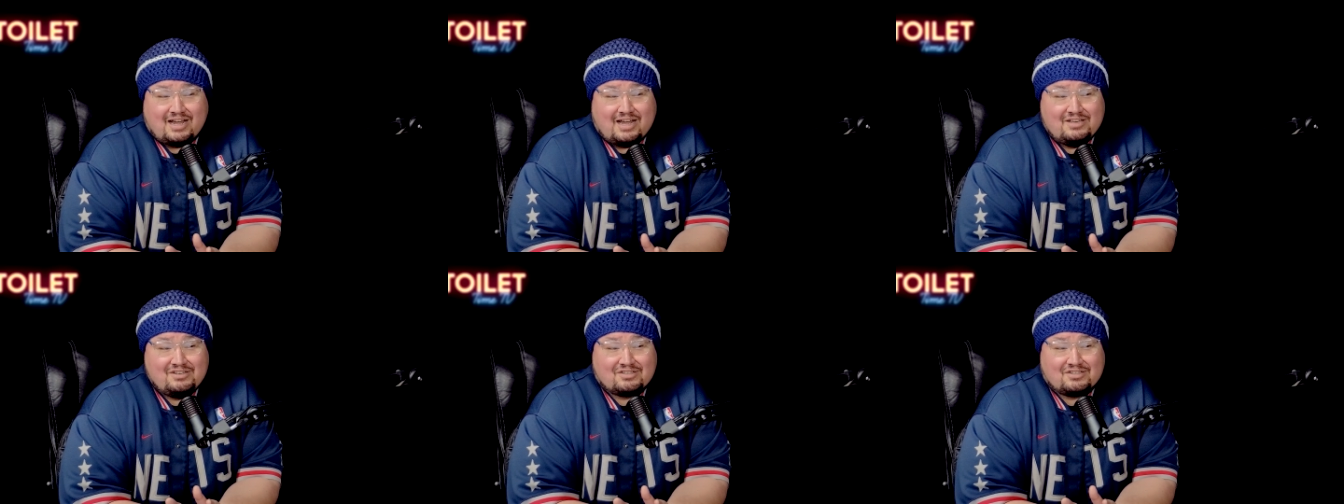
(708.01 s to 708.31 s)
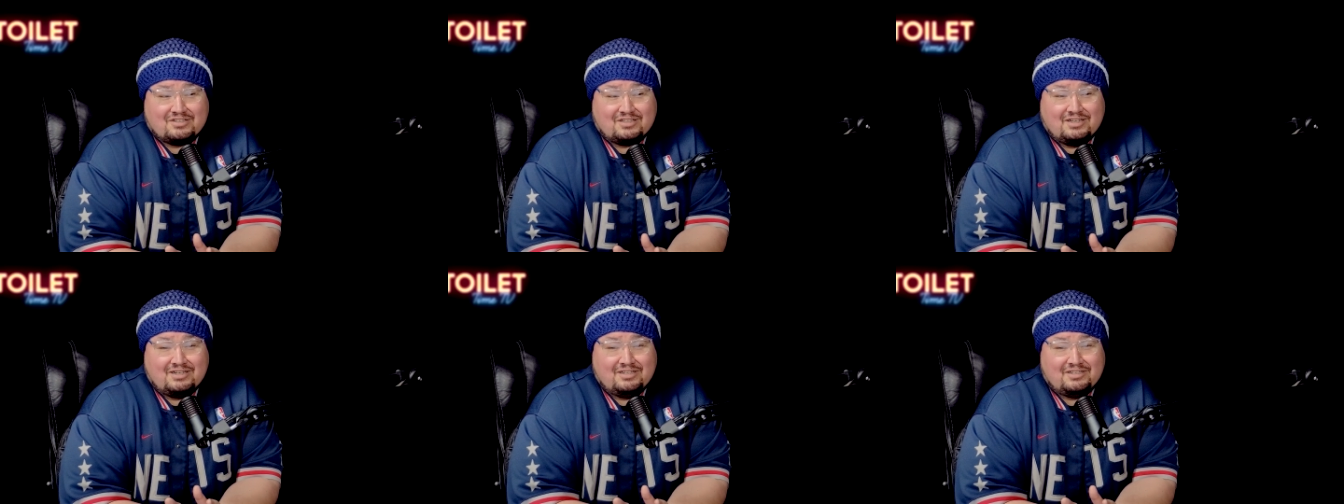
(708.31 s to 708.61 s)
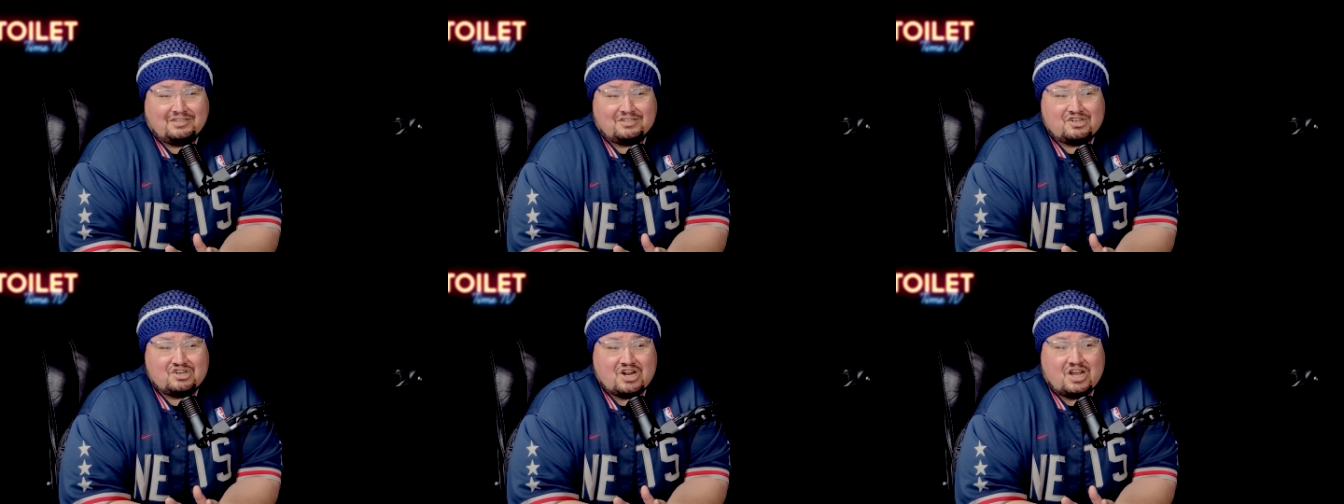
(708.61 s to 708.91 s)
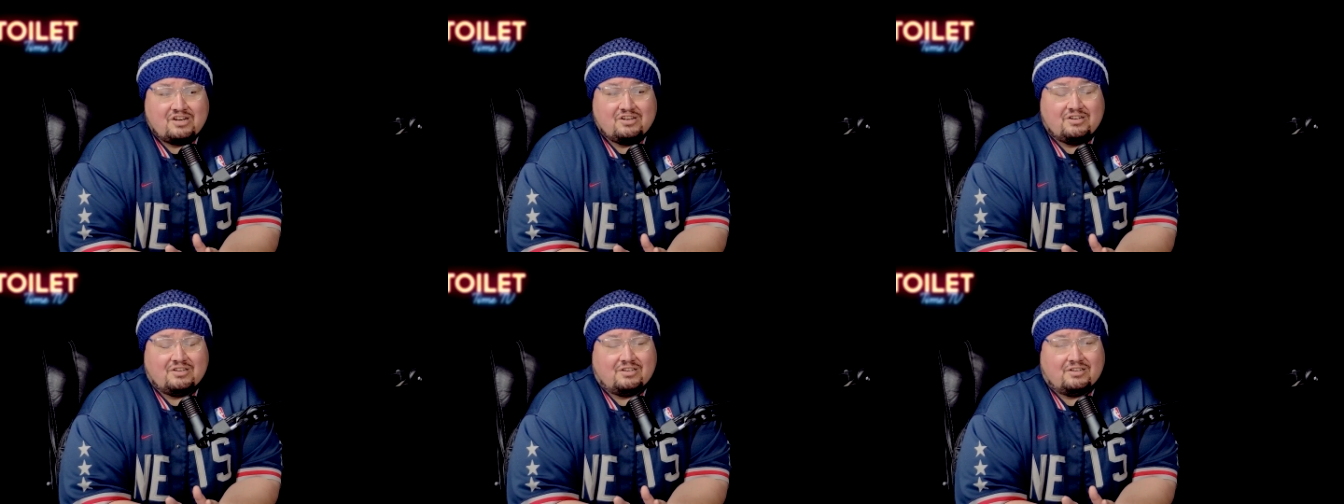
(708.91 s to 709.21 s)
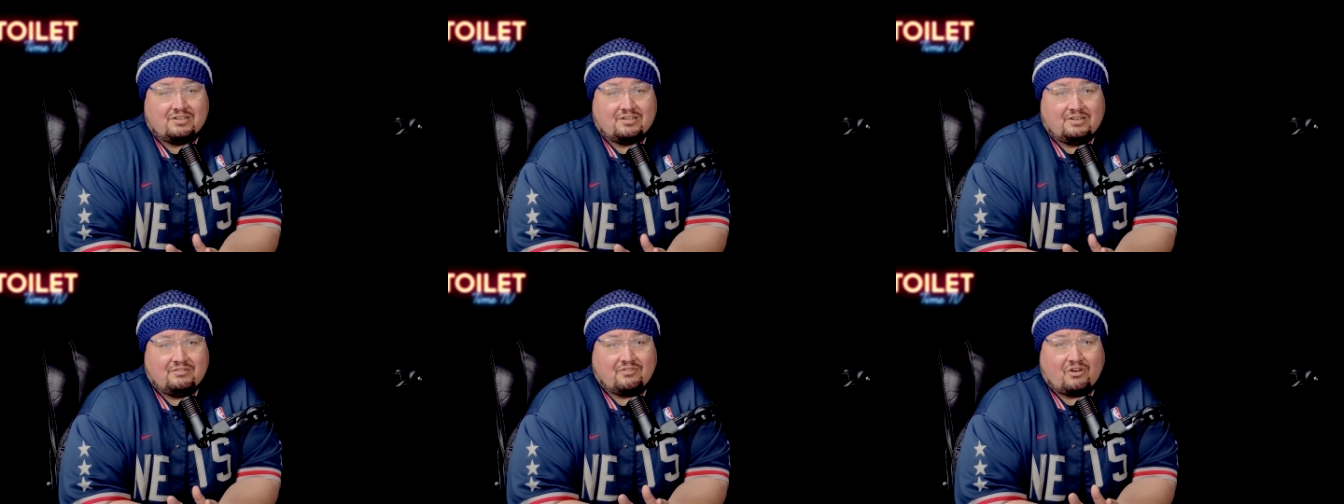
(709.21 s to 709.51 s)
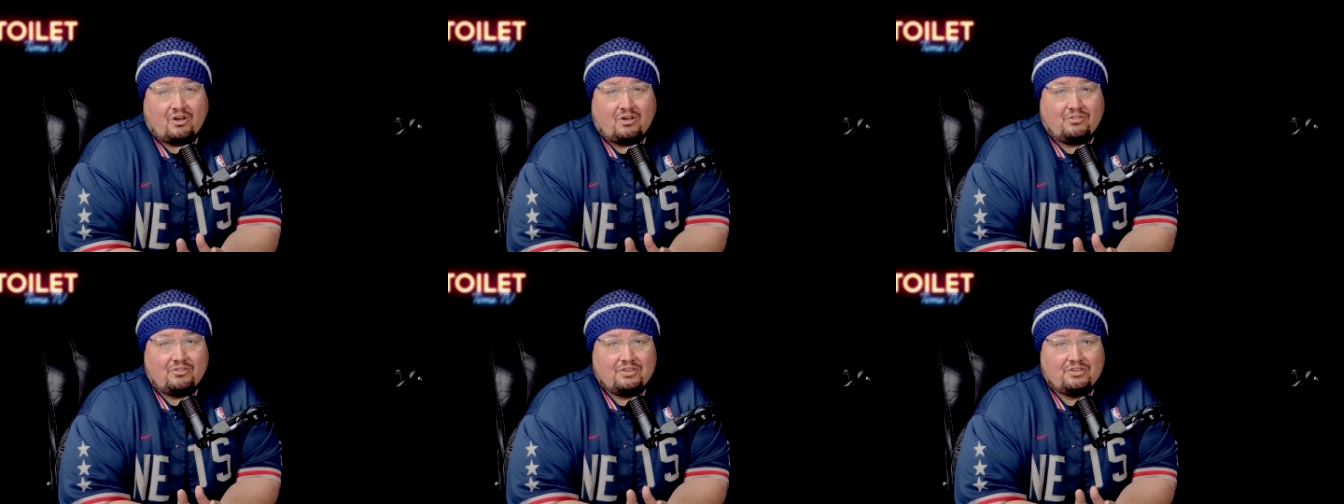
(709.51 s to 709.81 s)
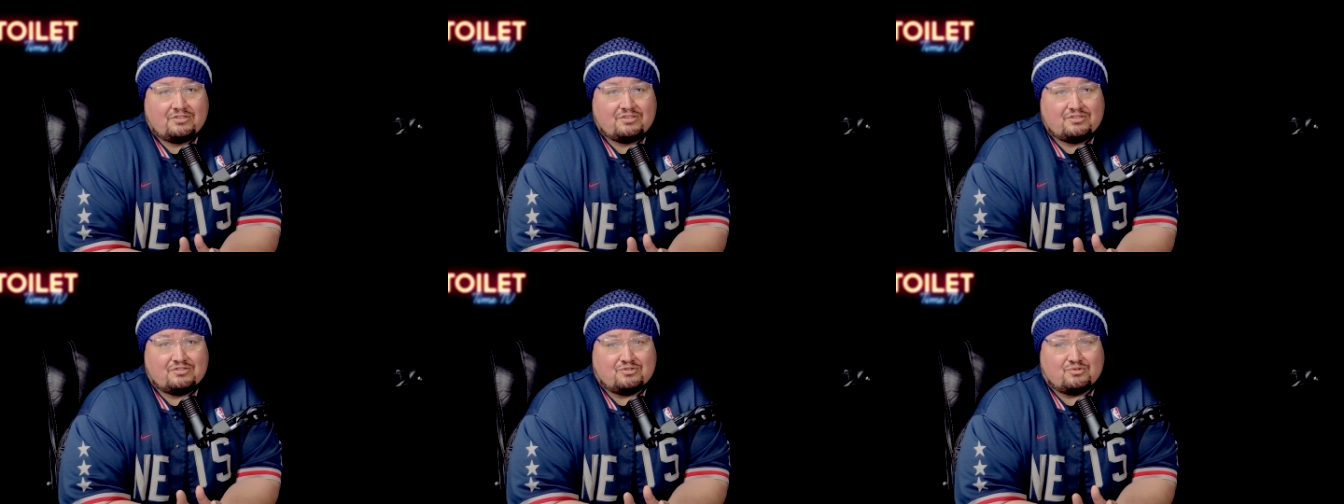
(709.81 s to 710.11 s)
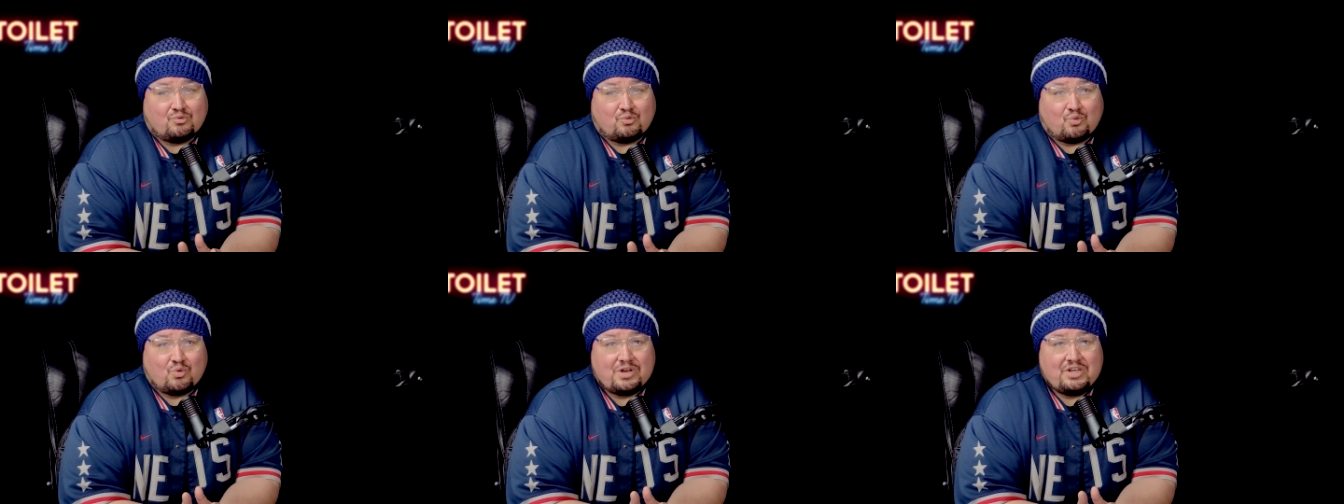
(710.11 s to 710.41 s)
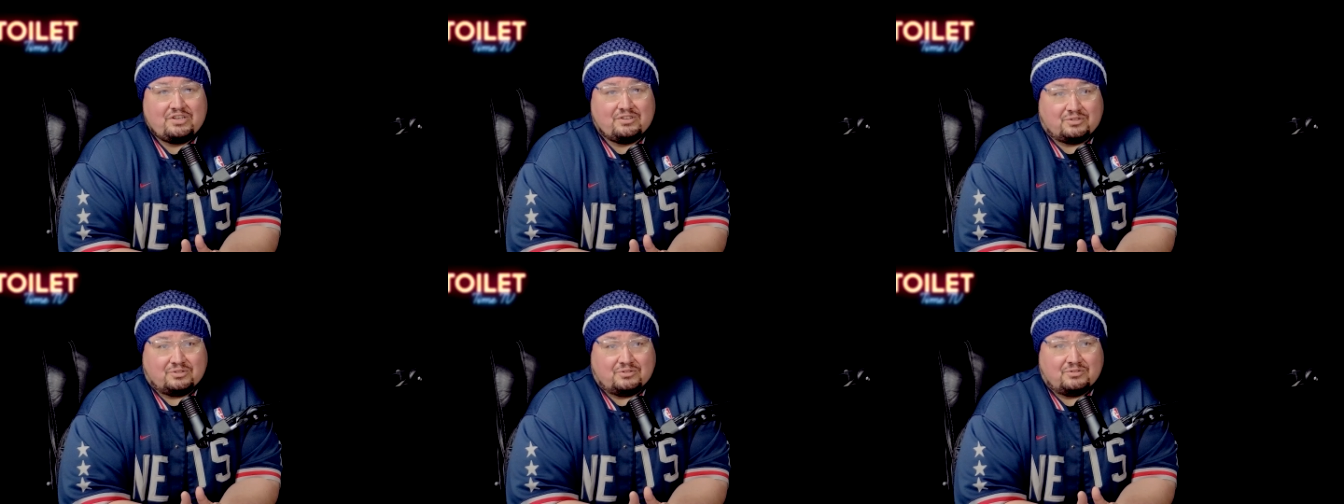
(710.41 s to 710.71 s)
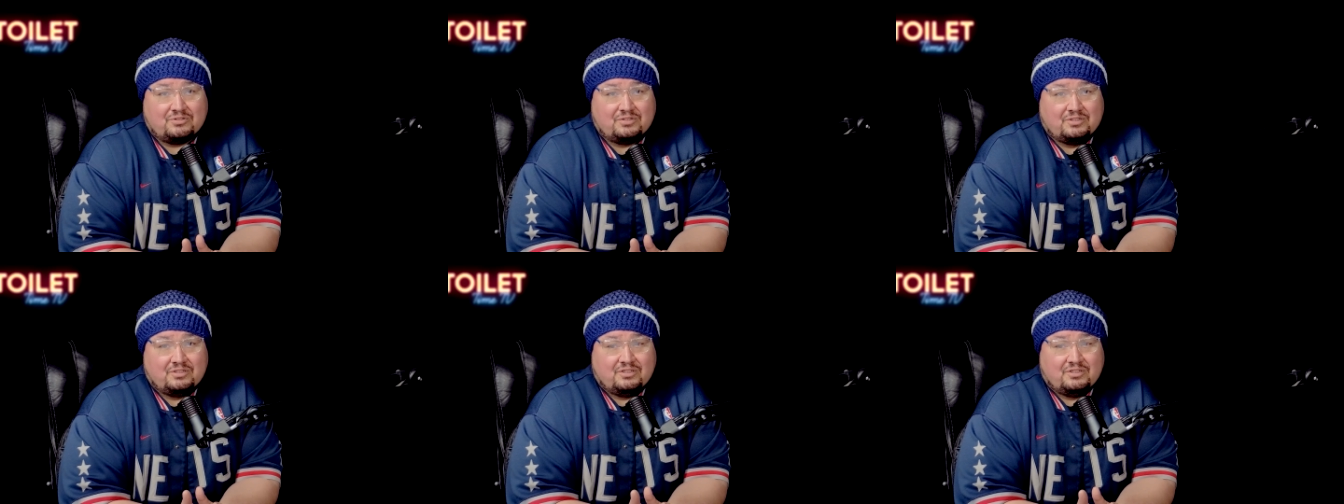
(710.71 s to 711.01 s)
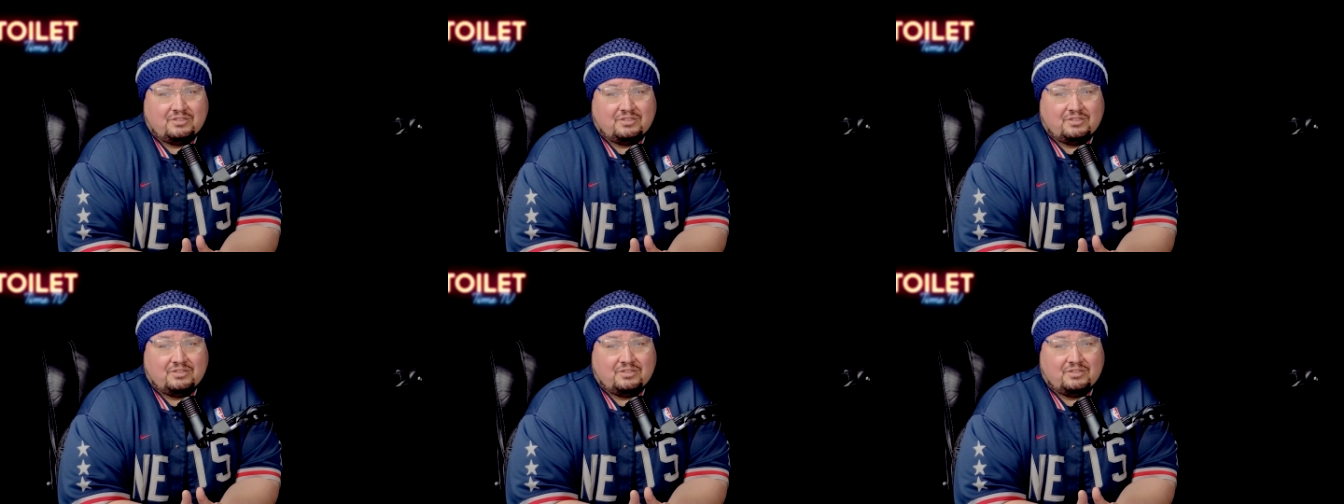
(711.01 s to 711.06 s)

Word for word: isolated agenda. If all this is real,